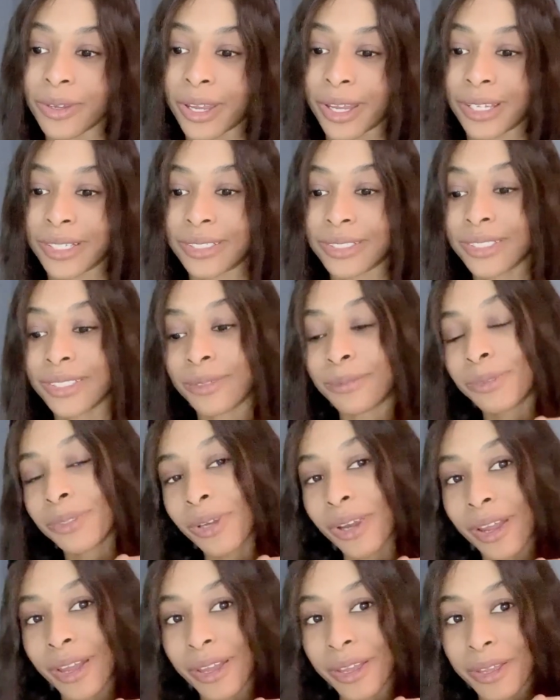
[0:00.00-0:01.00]
guys
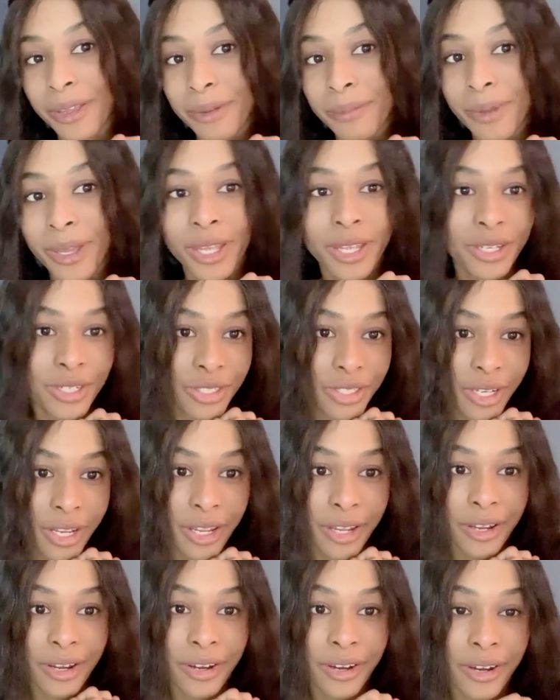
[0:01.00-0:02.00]
subscribe,
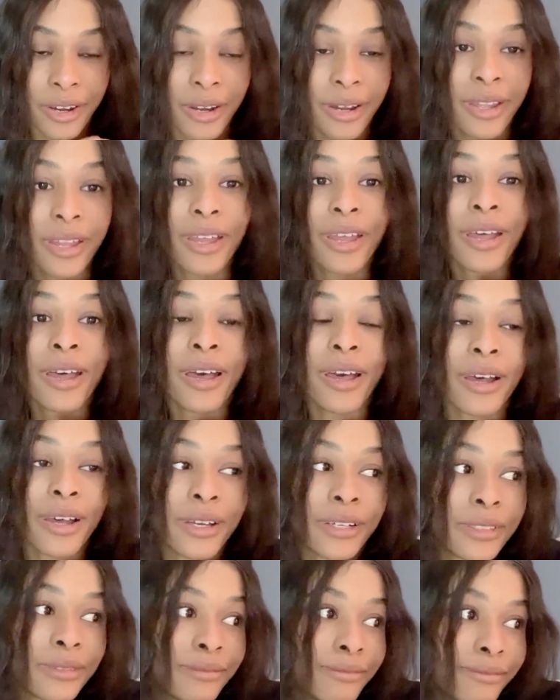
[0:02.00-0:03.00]
share,
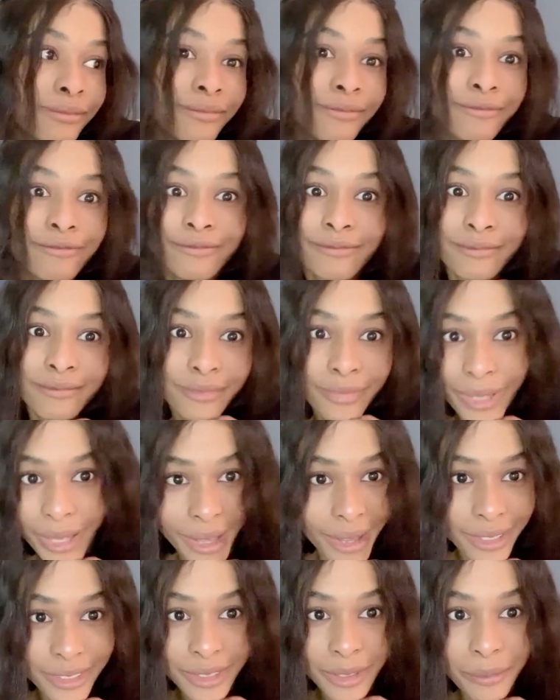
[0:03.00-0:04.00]
um,
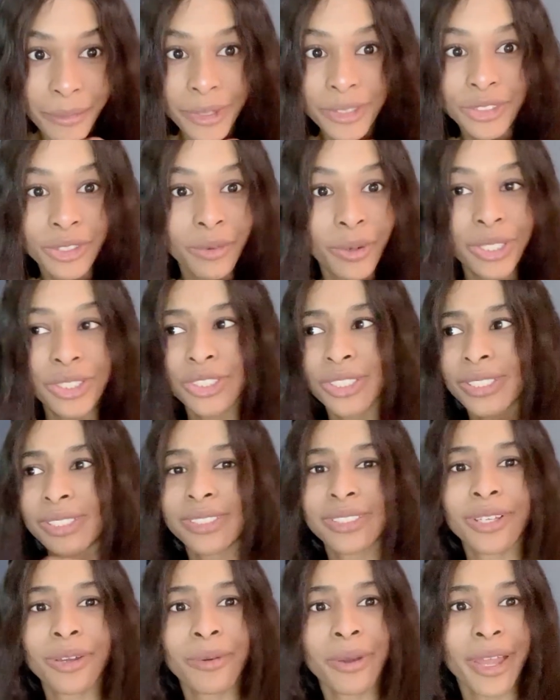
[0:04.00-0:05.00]
ask a bunch of
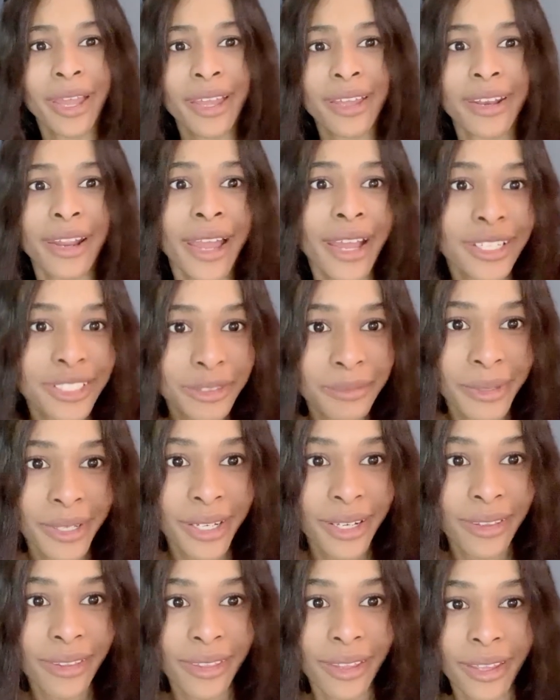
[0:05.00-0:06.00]
questions. Go ahead, ask me
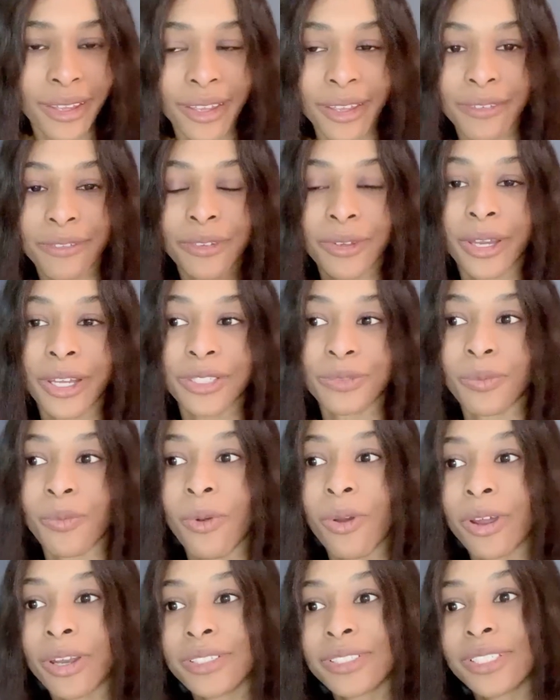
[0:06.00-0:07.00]
anything. If you guys
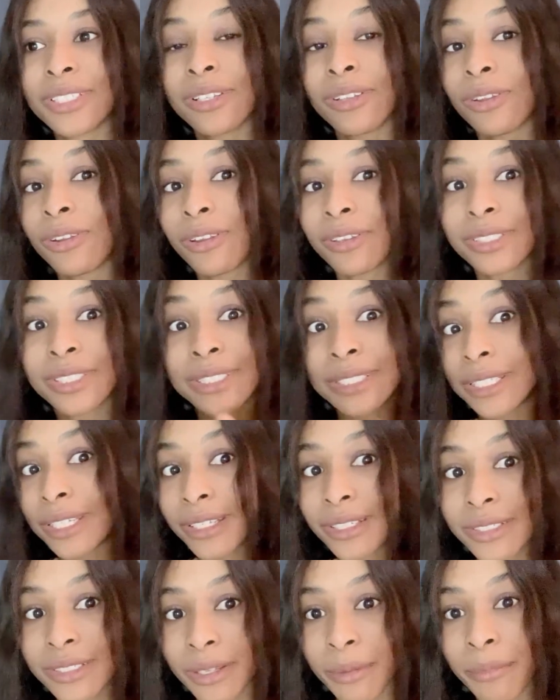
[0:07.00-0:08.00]
want to
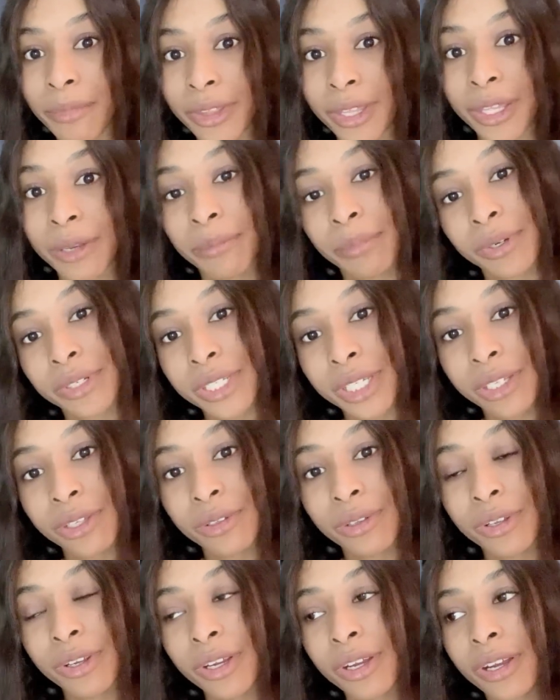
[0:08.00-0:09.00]
see something in
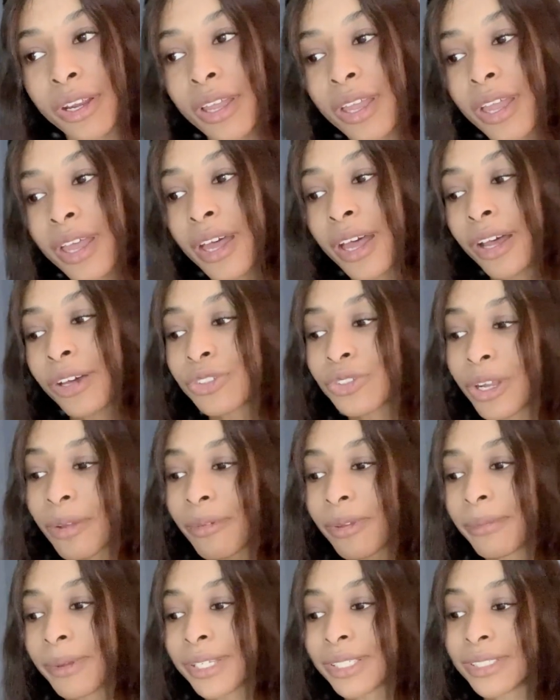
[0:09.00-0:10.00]
particular, I'll try
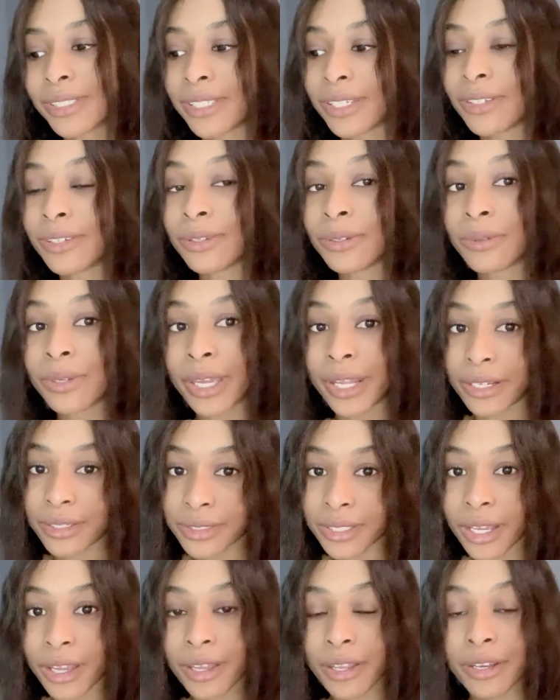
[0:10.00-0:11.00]
my best to get it
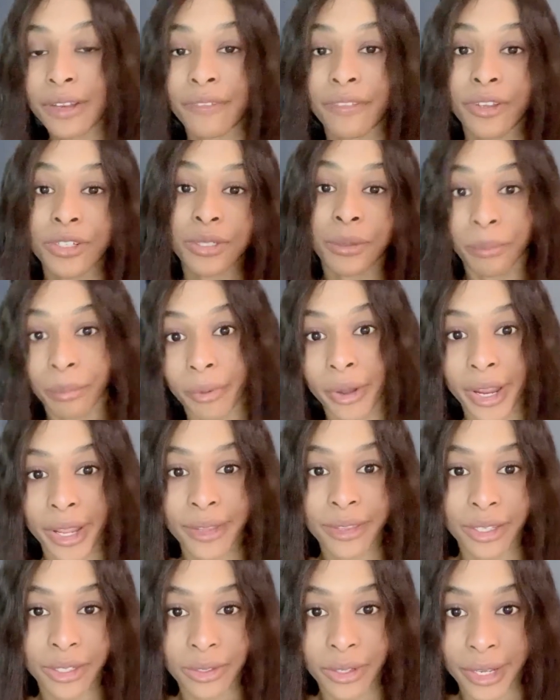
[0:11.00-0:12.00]
done. If there's a
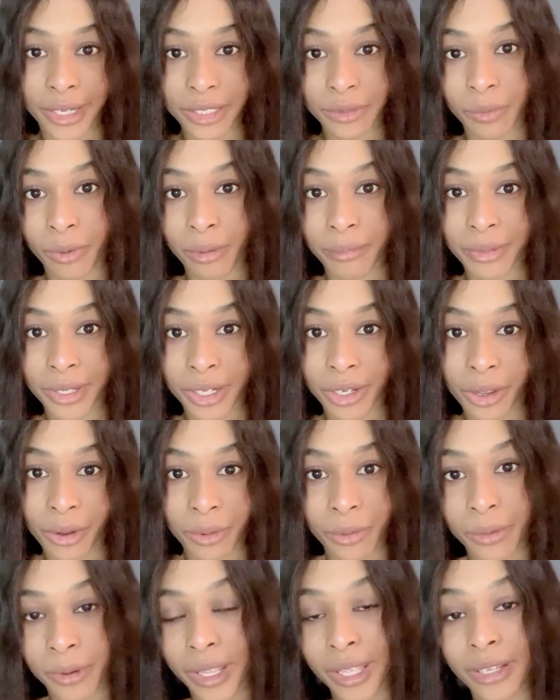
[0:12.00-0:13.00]
brand that you guys want me to
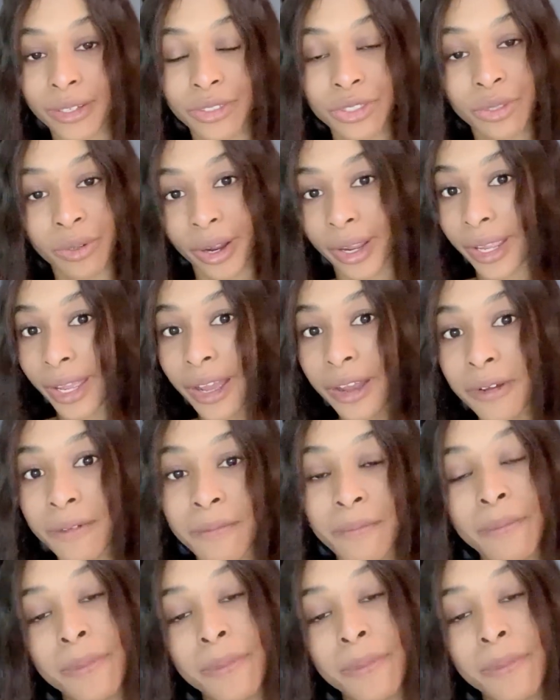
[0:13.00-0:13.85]
go and try out,